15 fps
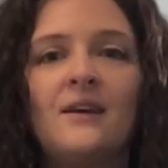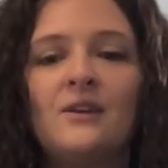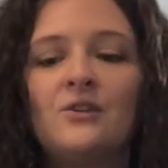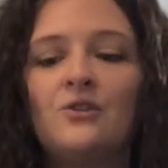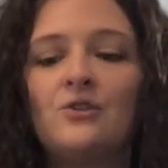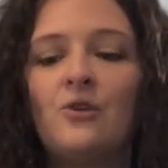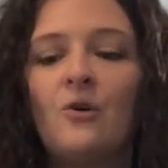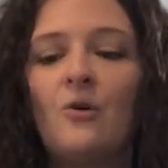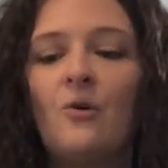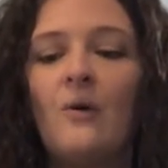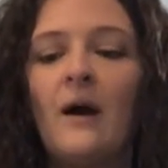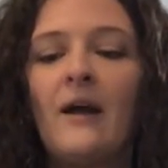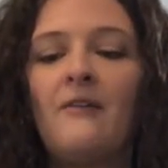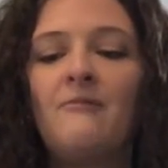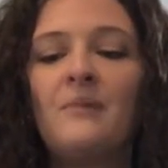So
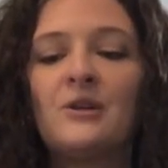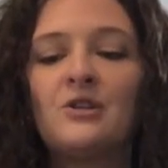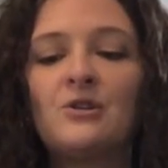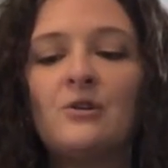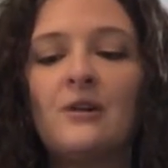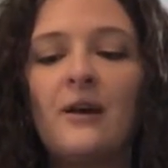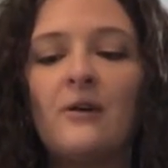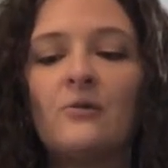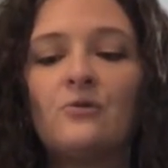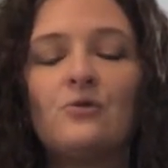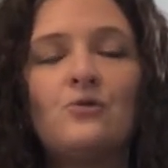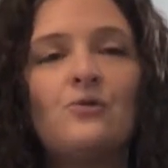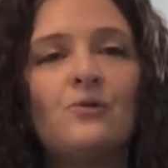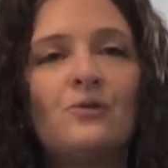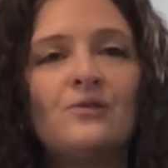I've measured out
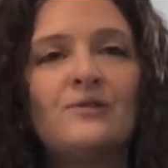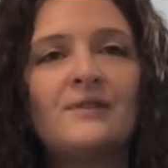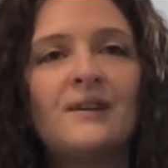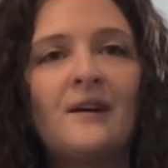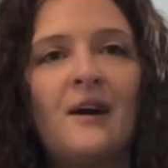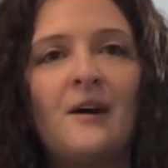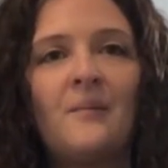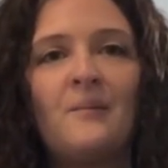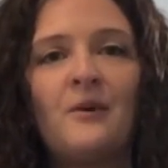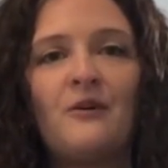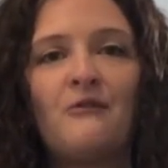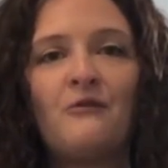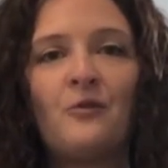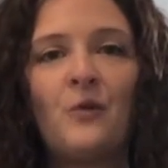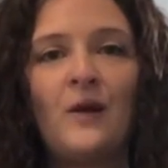two thirds a cup
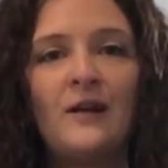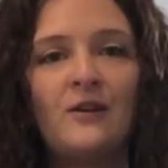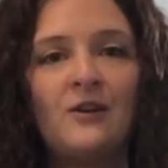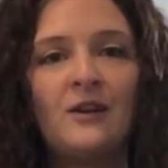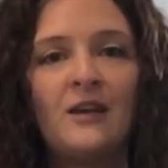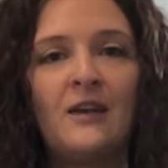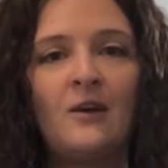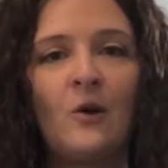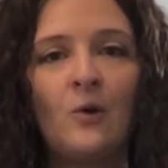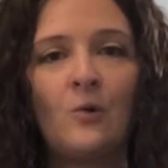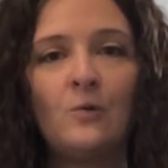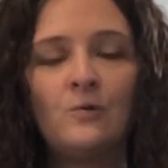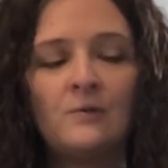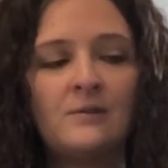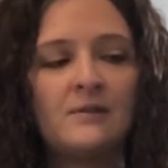of quick cooking
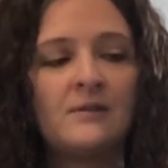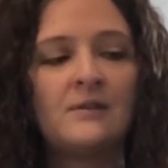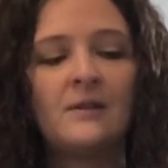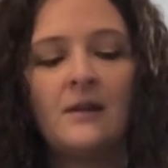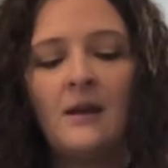oats.